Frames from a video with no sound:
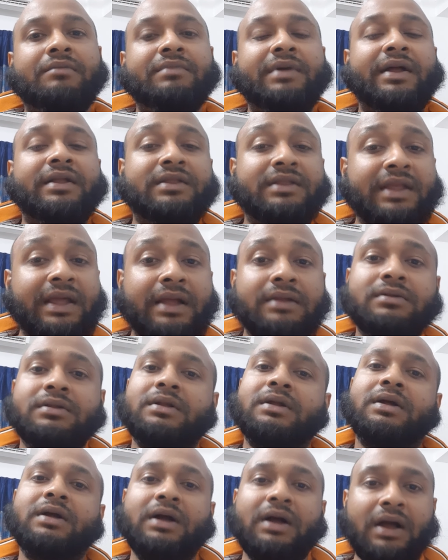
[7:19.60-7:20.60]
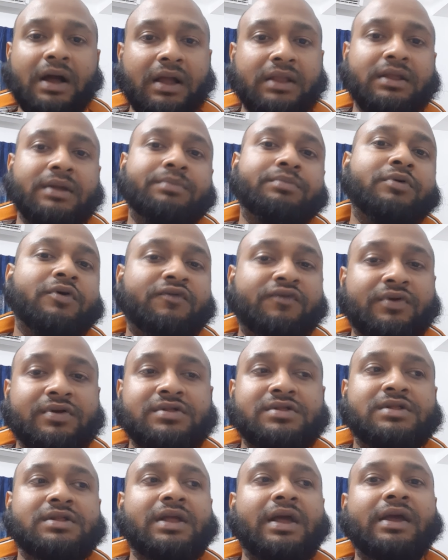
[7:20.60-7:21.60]
and then other
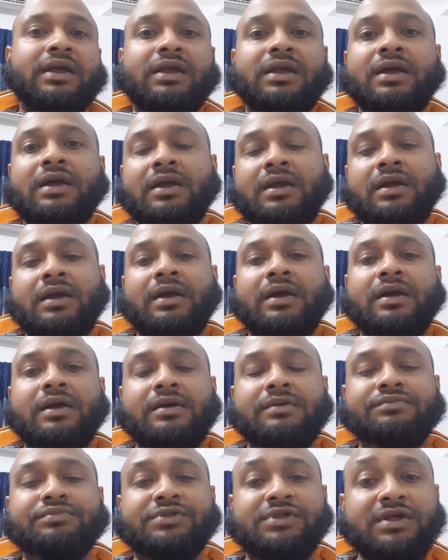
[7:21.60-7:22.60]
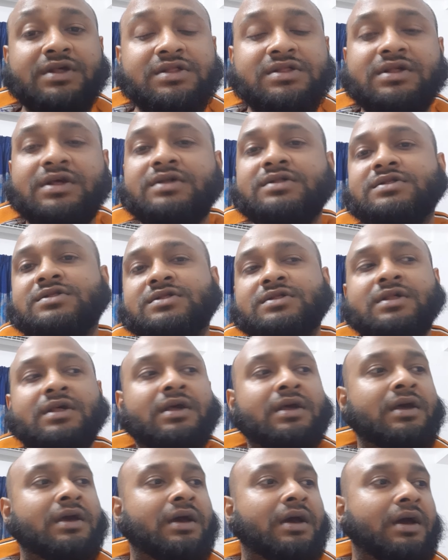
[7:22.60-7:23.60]
prophets like Jesus,
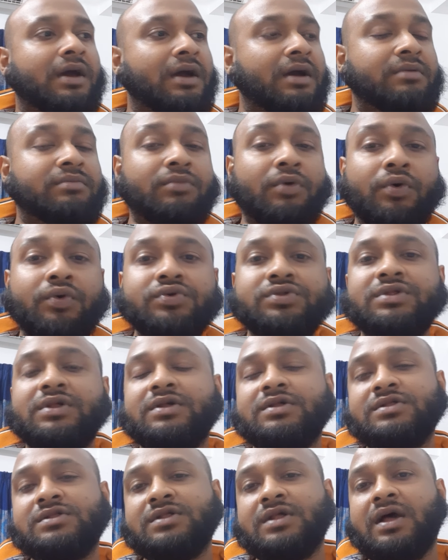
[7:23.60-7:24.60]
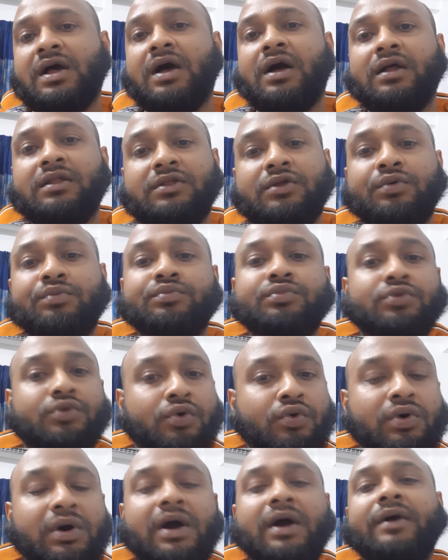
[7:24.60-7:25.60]
Moses, Adam,
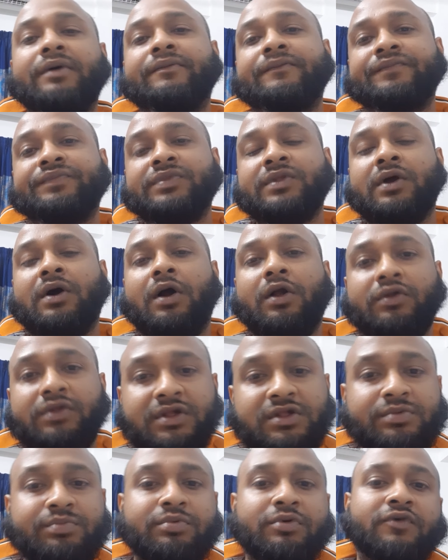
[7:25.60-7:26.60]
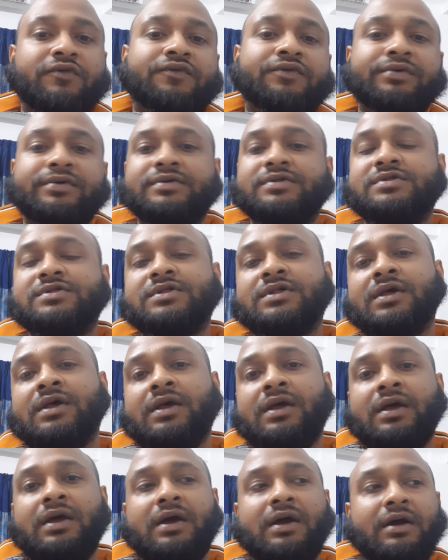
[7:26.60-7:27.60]
Noah, all these prophets,
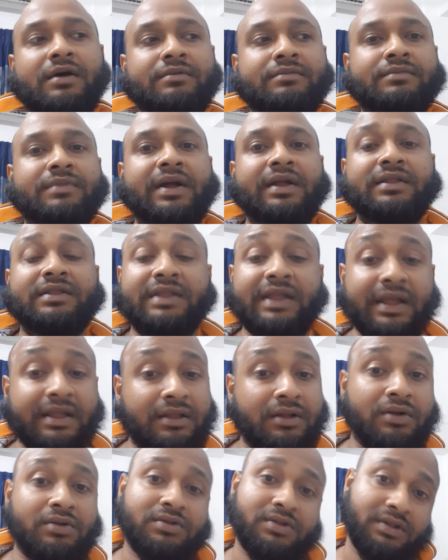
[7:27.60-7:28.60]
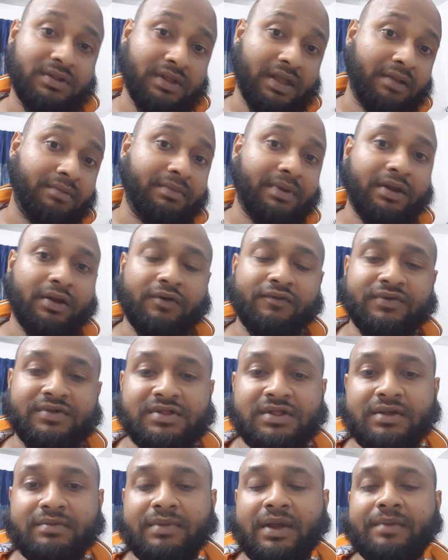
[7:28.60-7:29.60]
and then
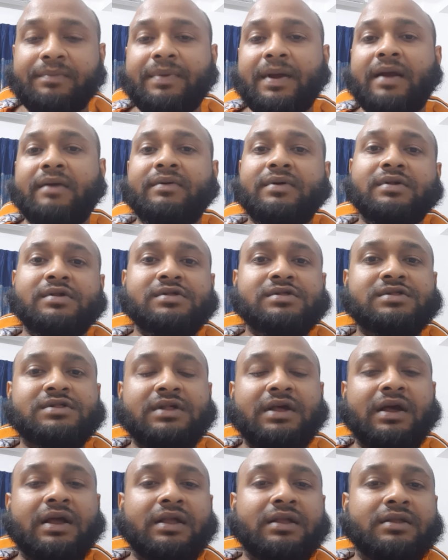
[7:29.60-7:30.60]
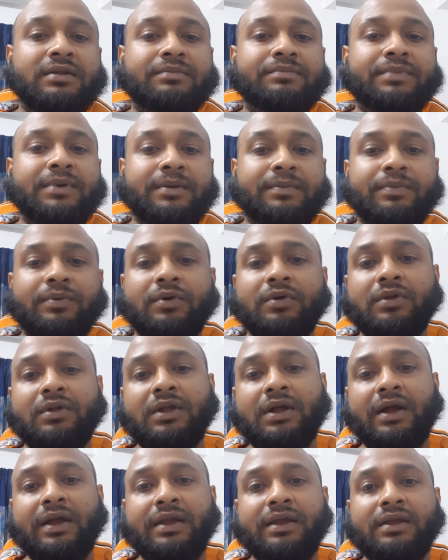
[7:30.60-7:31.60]
my parents and
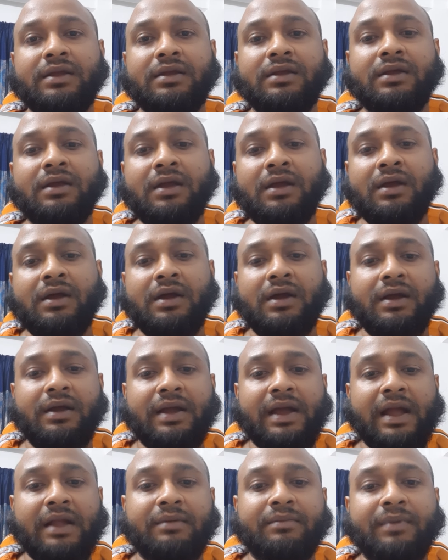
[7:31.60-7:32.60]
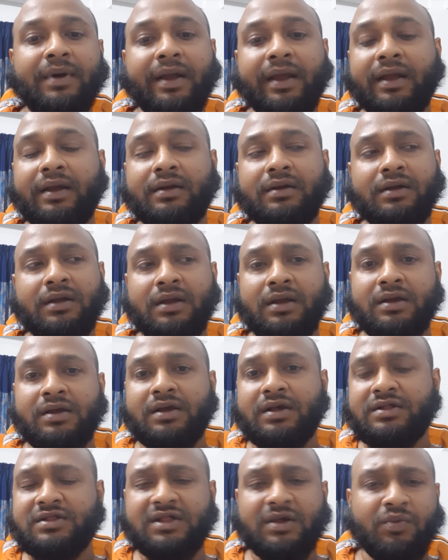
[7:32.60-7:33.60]
people I admire.
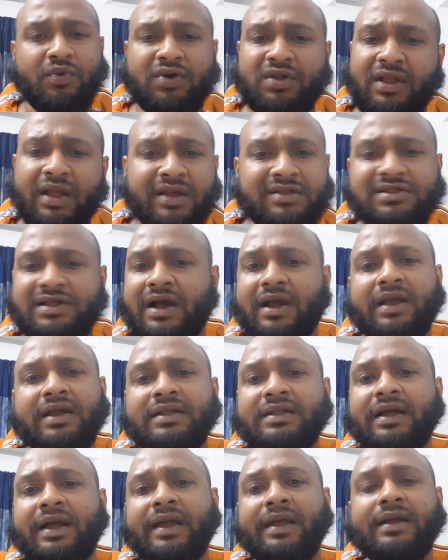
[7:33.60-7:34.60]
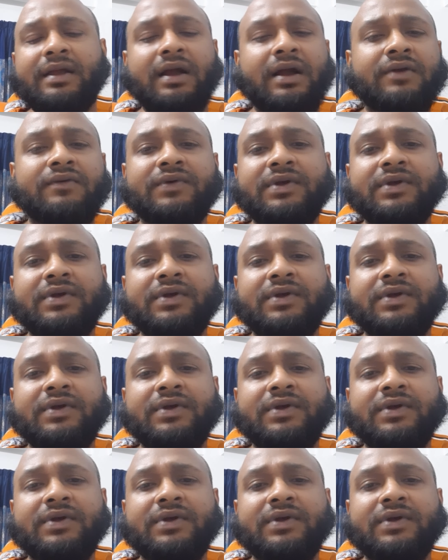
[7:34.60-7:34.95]
Someone like Zakir Naik, I